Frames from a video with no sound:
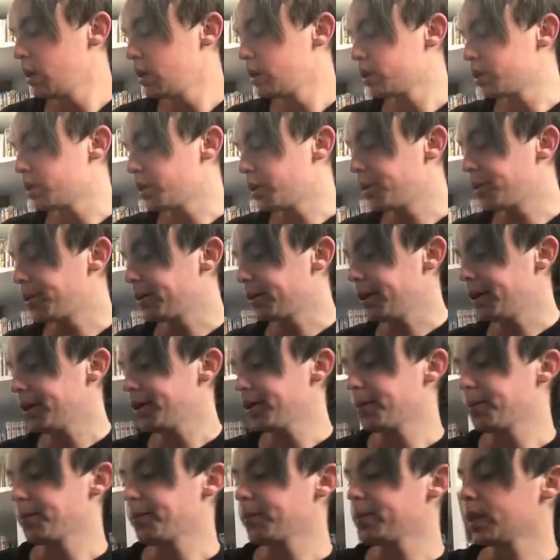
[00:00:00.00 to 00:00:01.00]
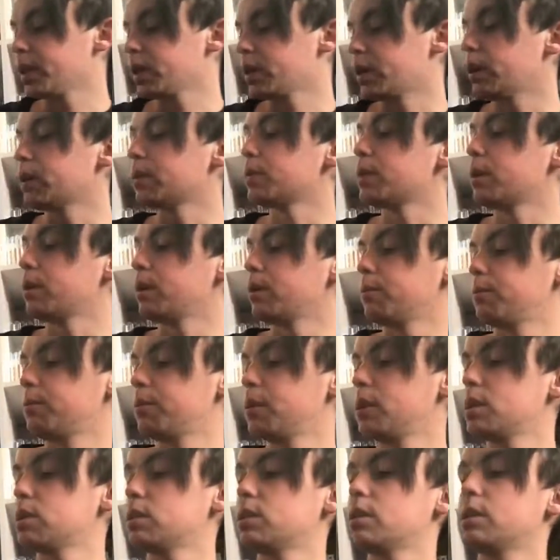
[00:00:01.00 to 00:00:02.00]
So yeah,
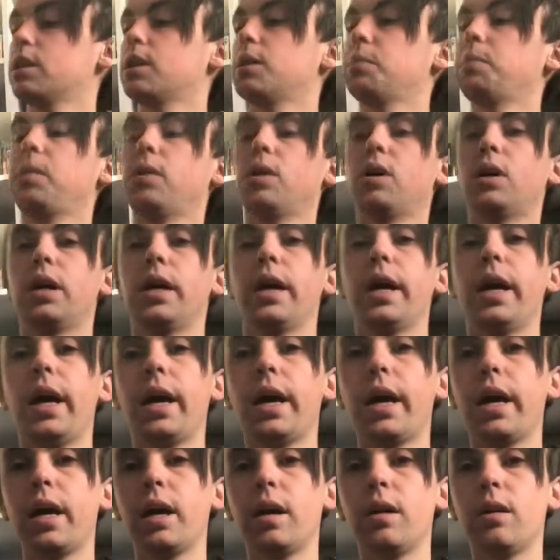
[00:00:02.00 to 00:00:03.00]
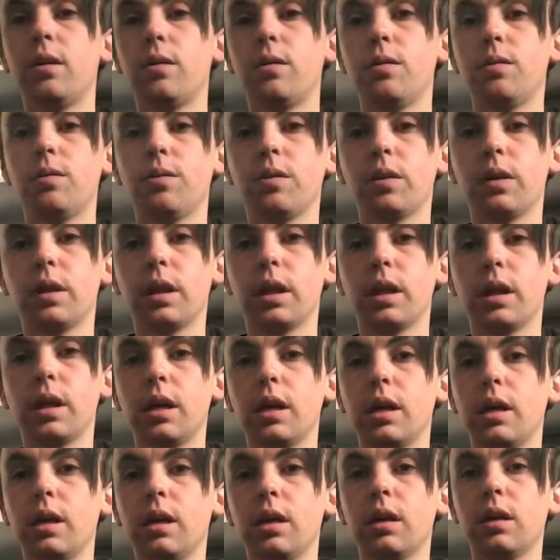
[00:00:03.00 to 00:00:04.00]
first up I have
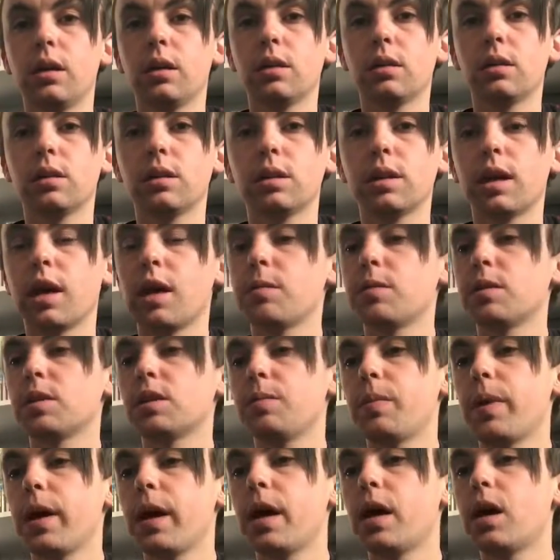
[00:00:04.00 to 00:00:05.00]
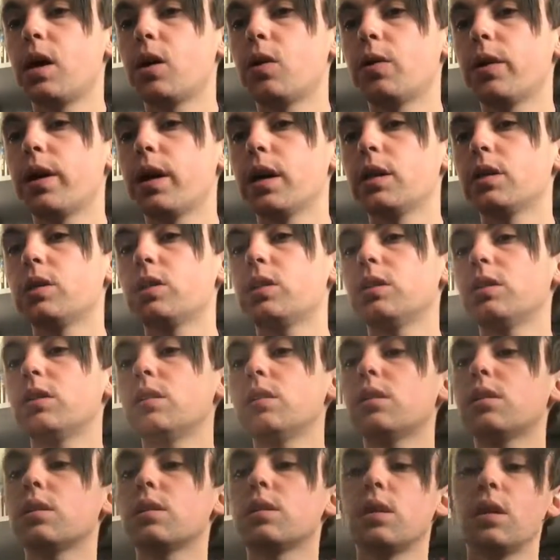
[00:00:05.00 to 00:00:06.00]
the Saban's Power
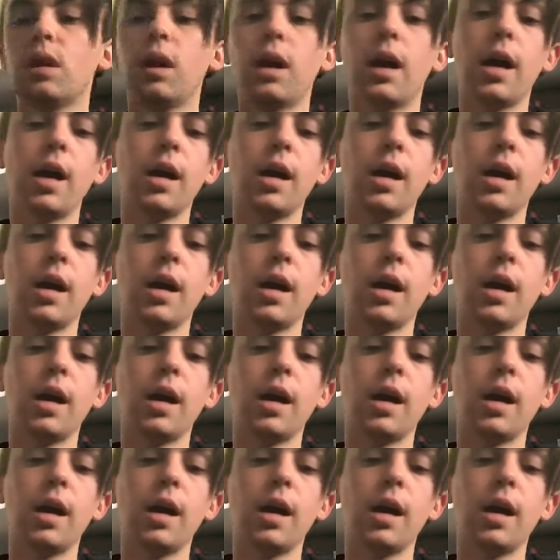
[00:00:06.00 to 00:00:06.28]
Rangers.